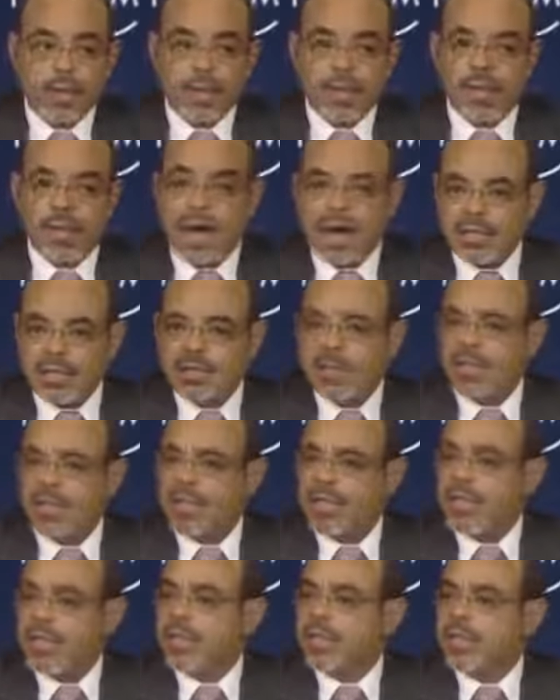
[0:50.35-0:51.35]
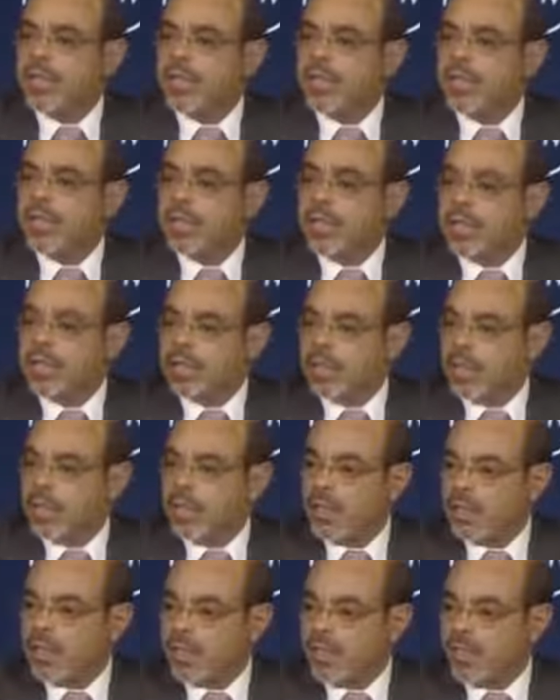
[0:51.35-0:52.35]
There has been very
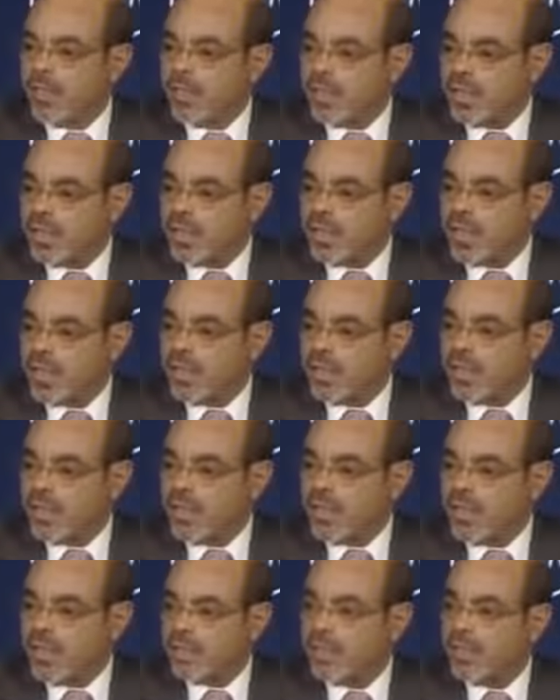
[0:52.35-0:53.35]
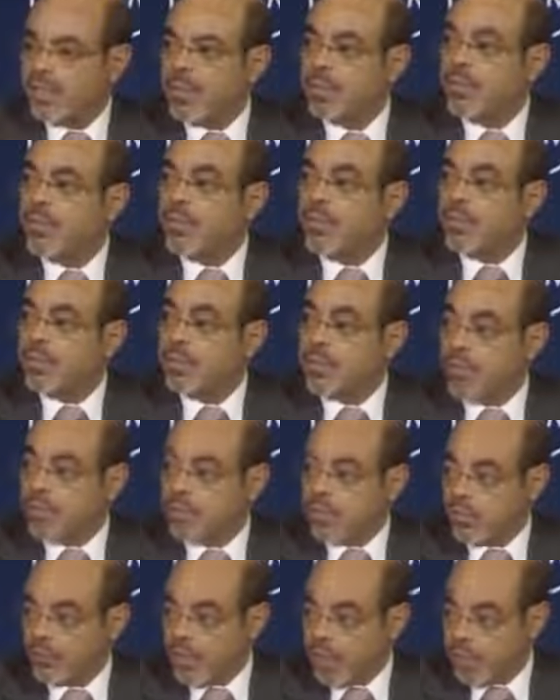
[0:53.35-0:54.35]
little infrastructure investment in
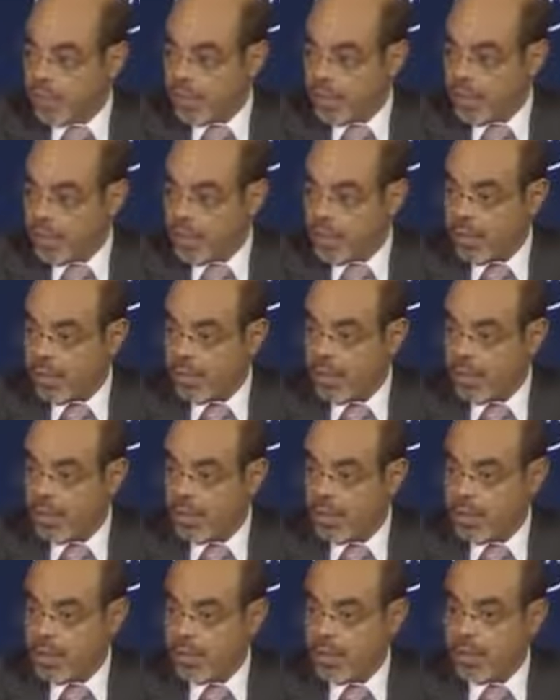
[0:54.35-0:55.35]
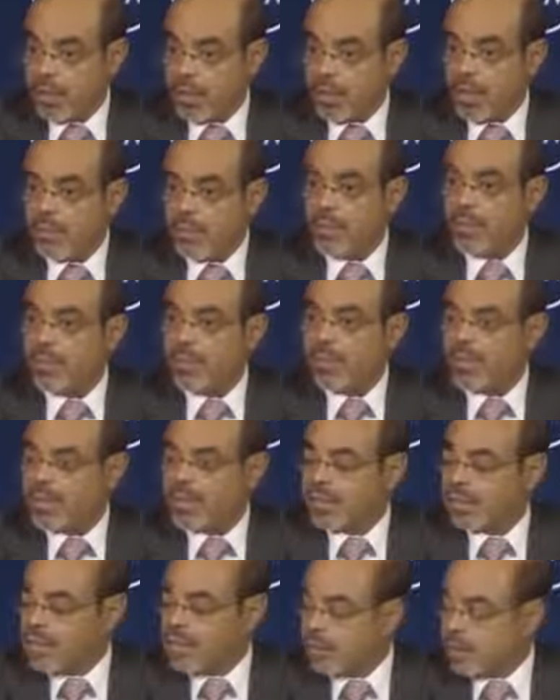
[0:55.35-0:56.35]
most of Africa for the
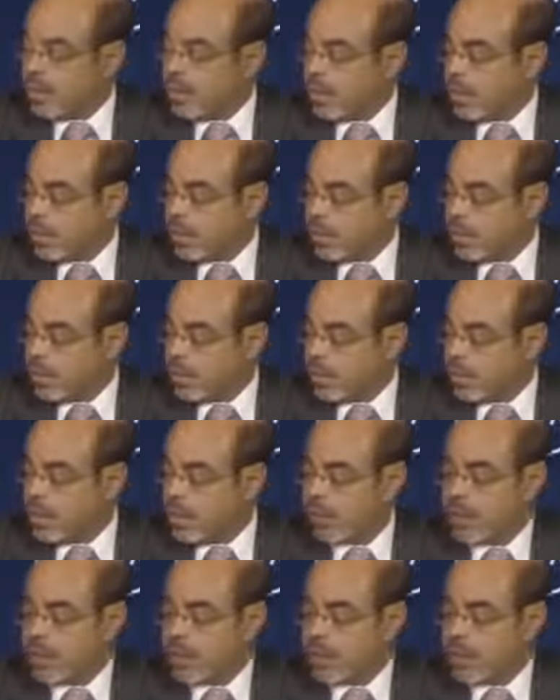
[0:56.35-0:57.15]
past 30 years.